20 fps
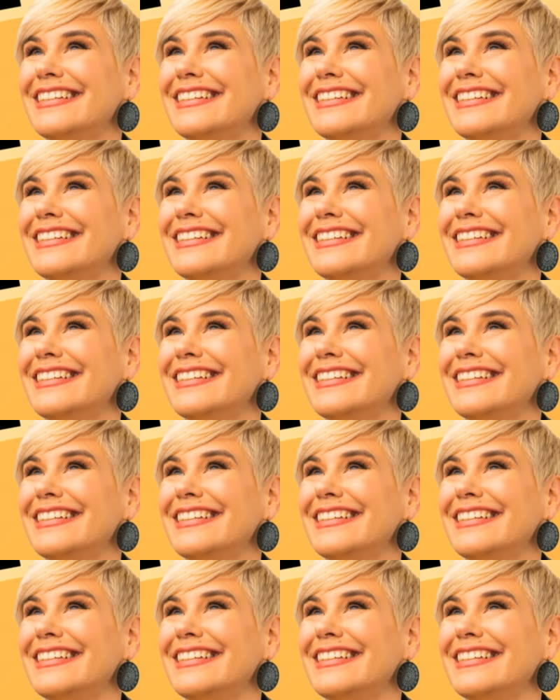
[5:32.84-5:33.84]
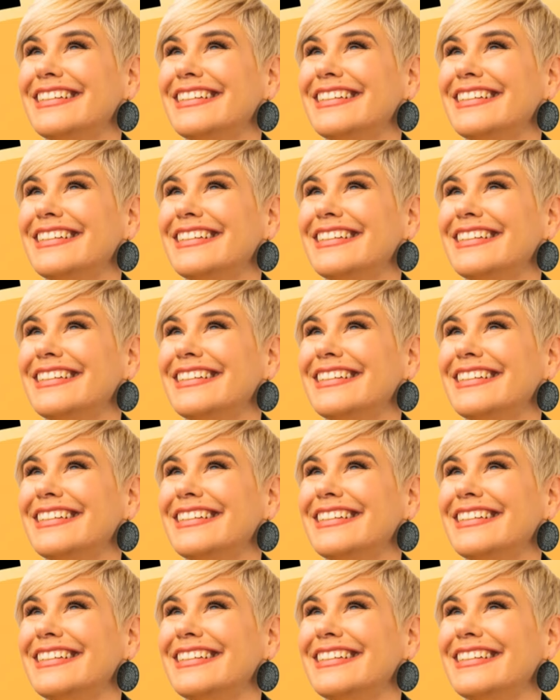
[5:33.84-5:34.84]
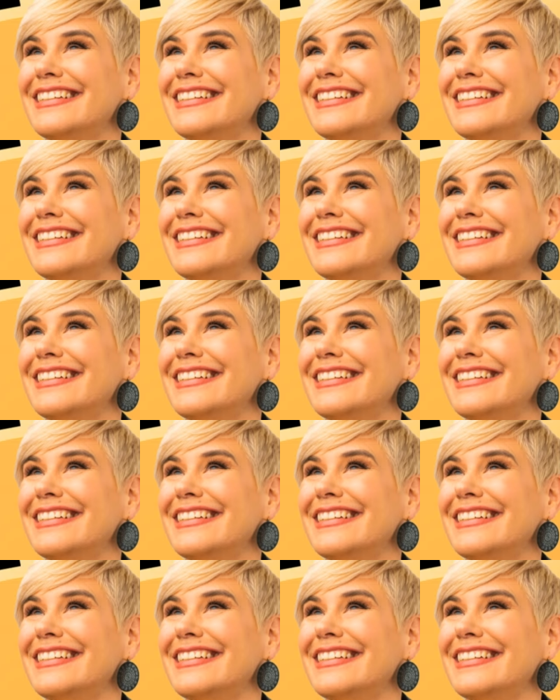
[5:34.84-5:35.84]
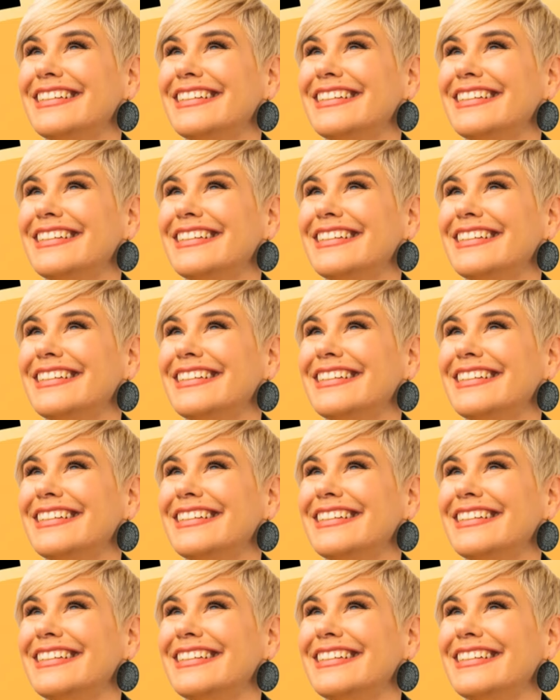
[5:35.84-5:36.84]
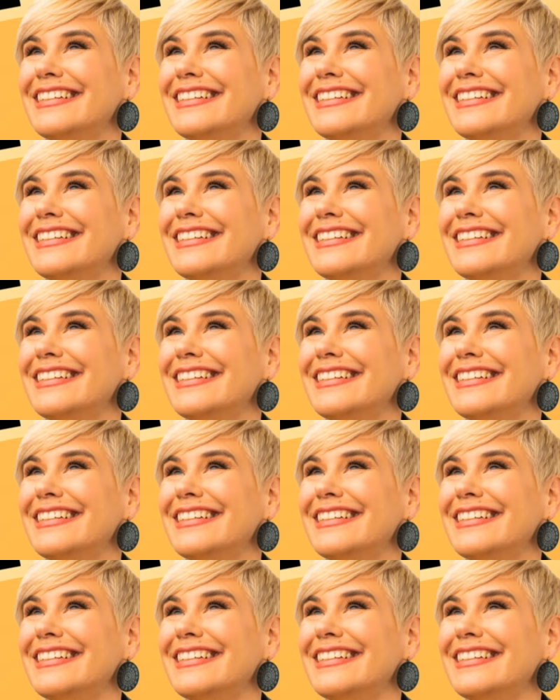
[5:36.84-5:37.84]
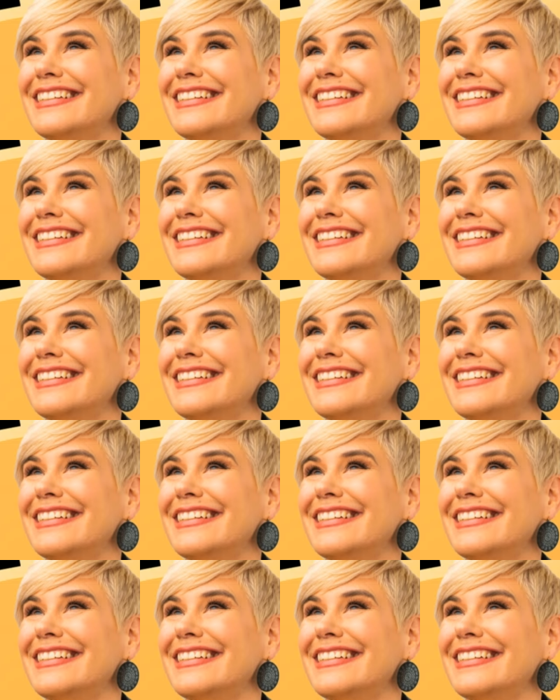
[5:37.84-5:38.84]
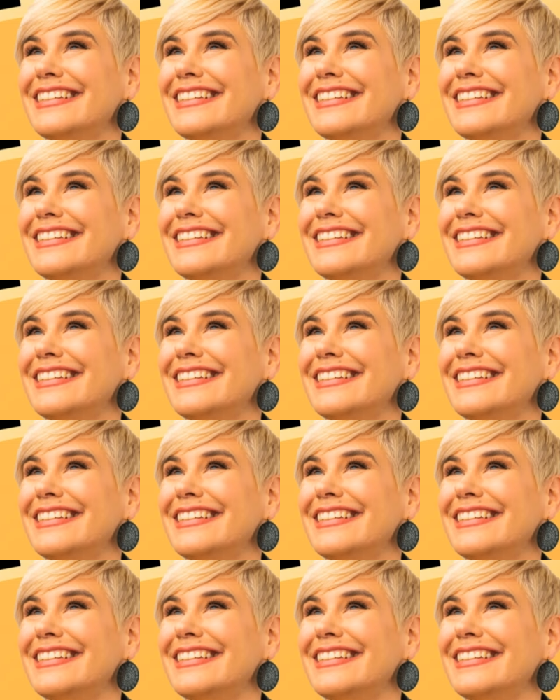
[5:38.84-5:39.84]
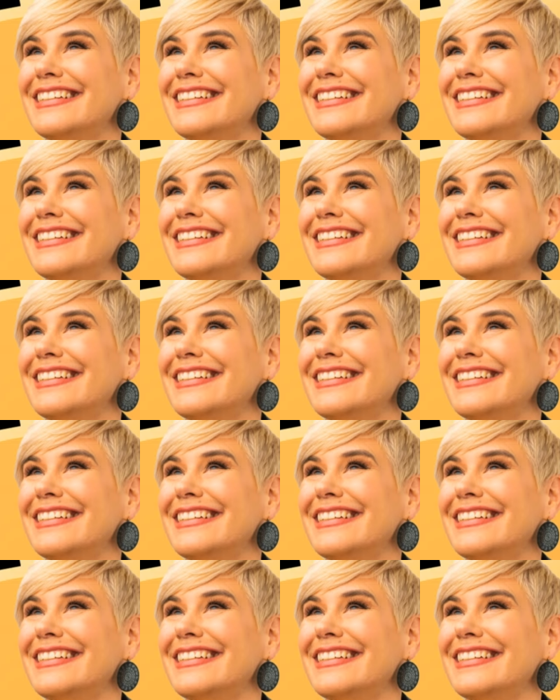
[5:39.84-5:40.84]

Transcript: The face doesn't move, so there is nothing to read.